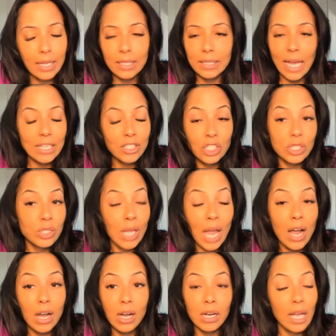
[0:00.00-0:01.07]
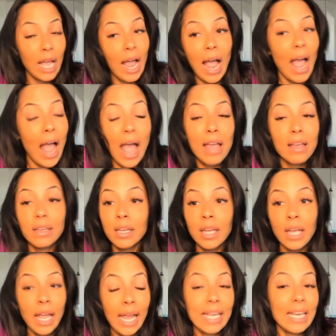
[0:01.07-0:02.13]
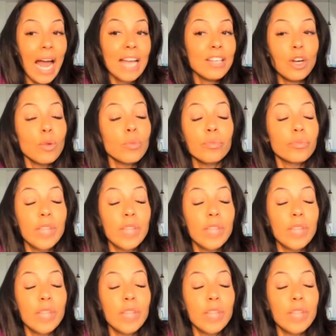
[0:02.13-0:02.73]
That's just how, and I don't